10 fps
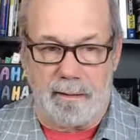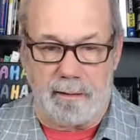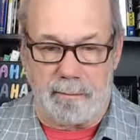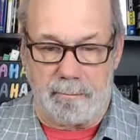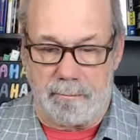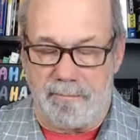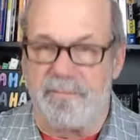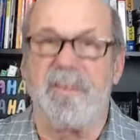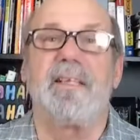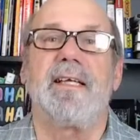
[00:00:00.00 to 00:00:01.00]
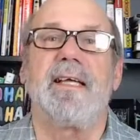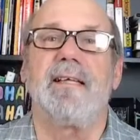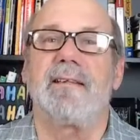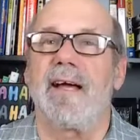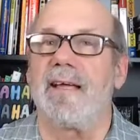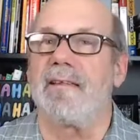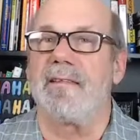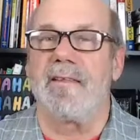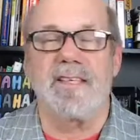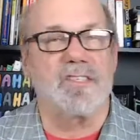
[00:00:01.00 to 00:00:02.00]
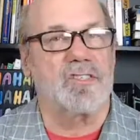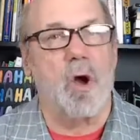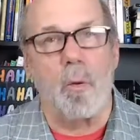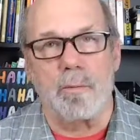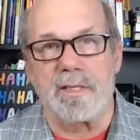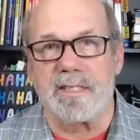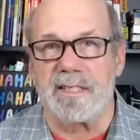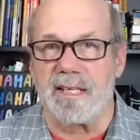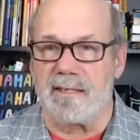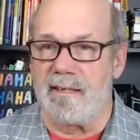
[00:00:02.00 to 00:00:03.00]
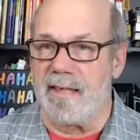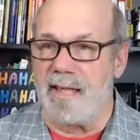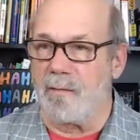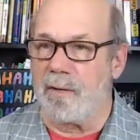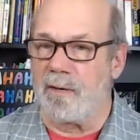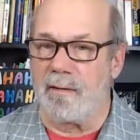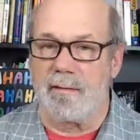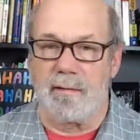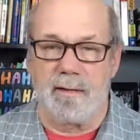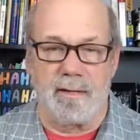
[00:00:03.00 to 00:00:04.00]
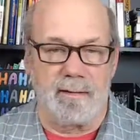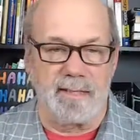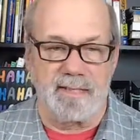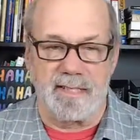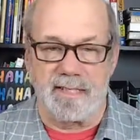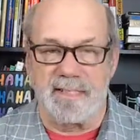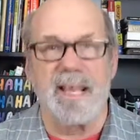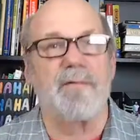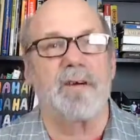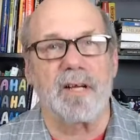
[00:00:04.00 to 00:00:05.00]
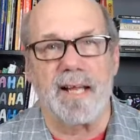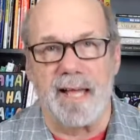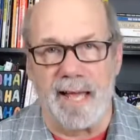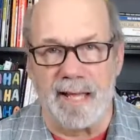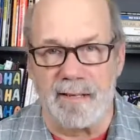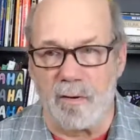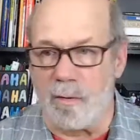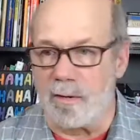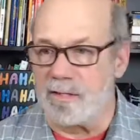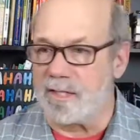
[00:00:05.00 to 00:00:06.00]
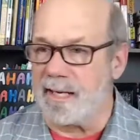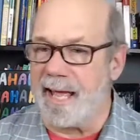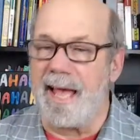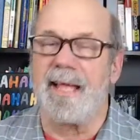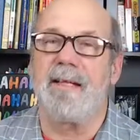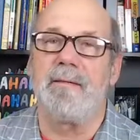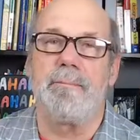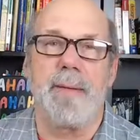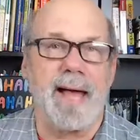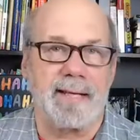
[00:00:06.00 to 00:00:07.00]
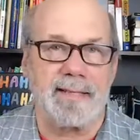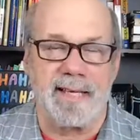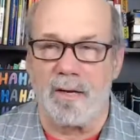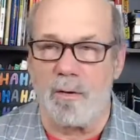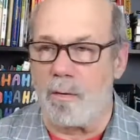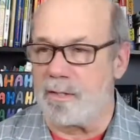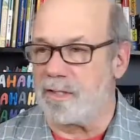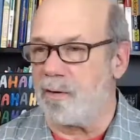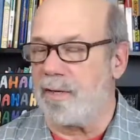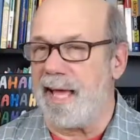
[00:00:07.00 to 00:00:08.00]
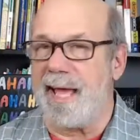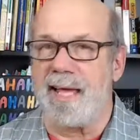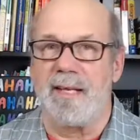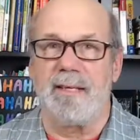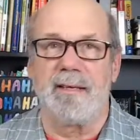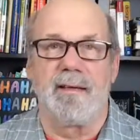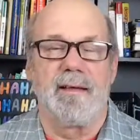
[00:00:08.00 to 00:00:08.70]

um, feeling like this is hopeless, that that we're uh, this is never going to end, or it's going to end badly, or it's going to end